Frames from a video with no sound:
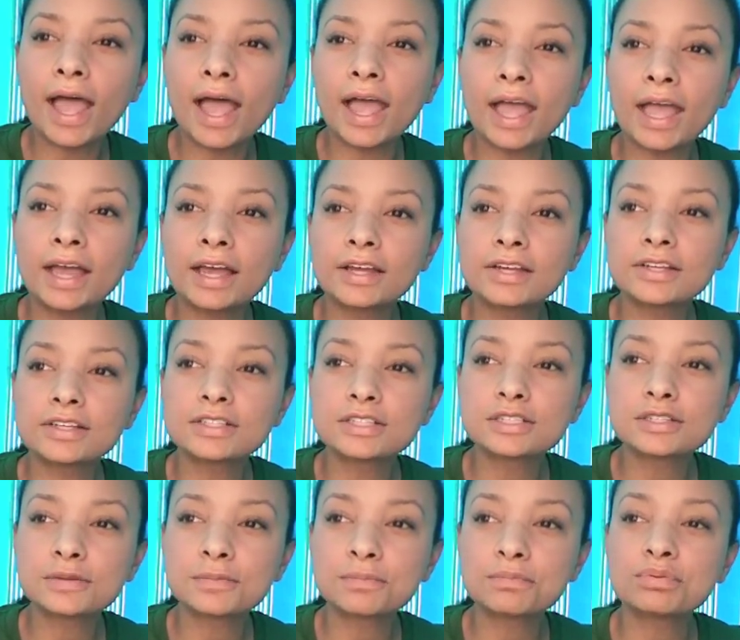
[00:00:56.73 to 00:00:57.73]
And
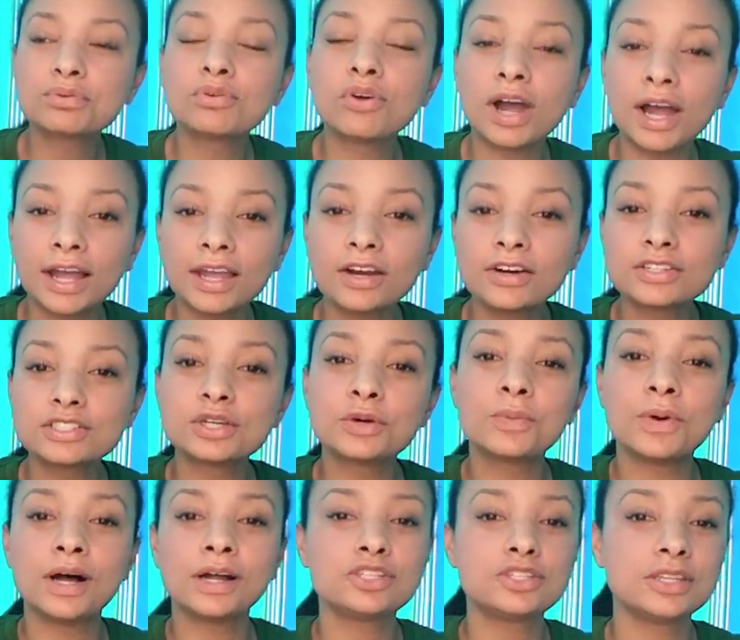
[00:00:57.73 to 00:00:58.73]
prior to
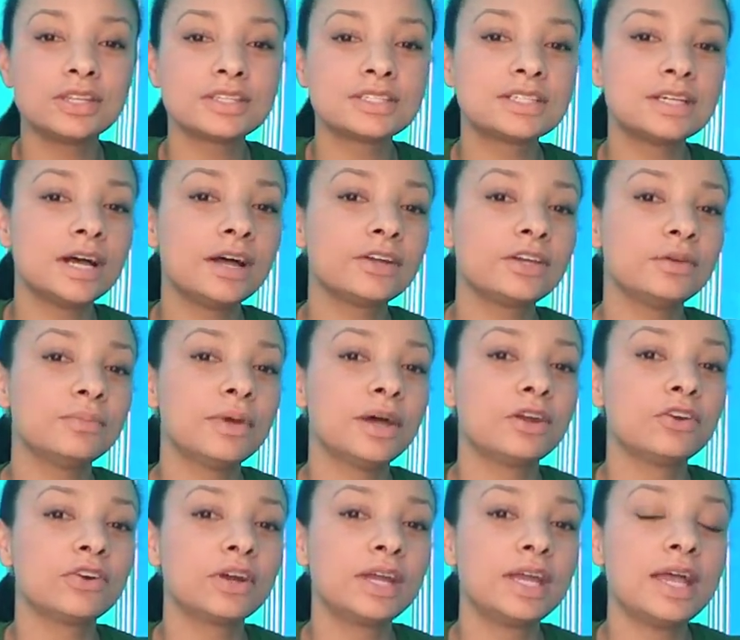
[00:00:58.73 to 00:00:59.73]
watching this
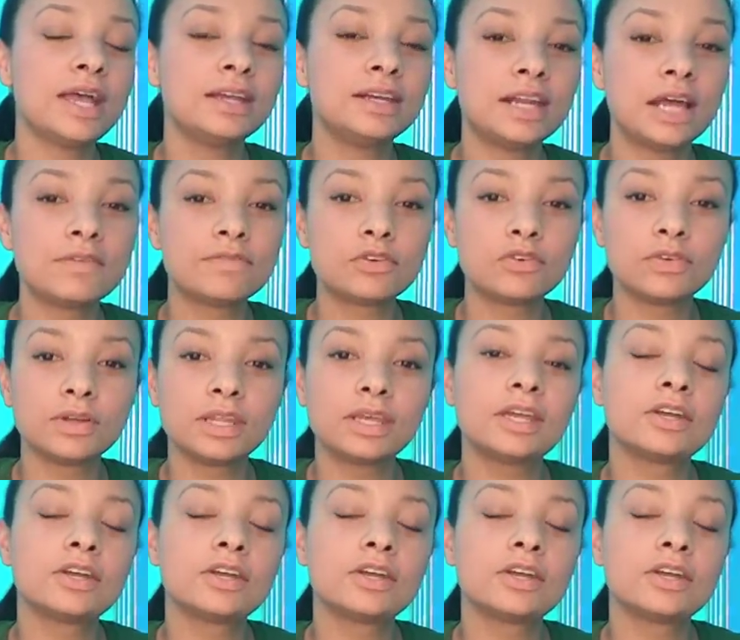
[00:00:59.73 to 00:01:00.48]
documentary, it never really